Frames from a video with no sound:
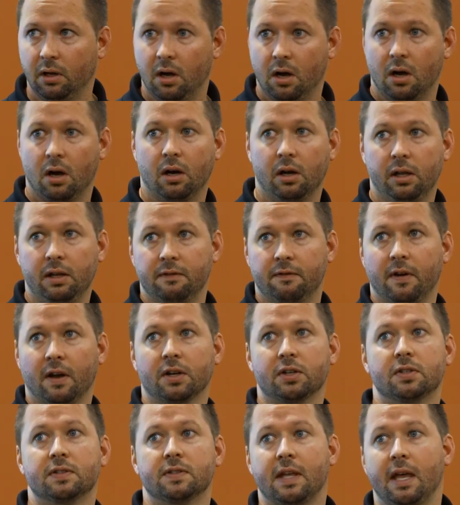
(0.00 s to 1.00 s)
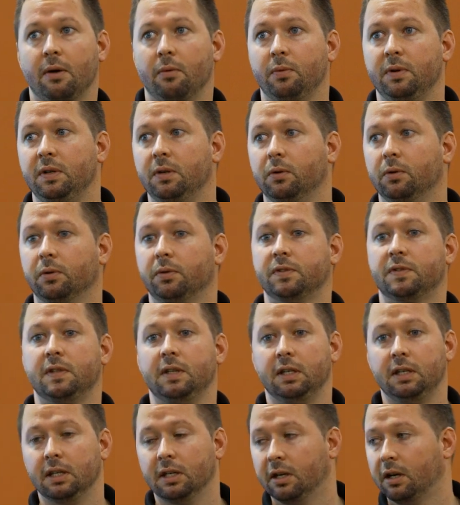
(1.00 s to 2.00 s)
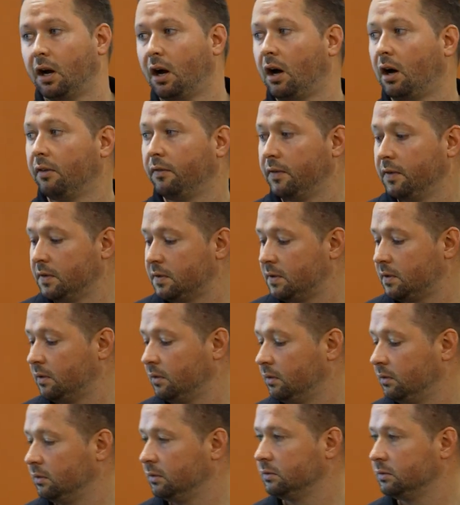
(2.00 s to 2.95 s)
uh, infections that we will see in the office,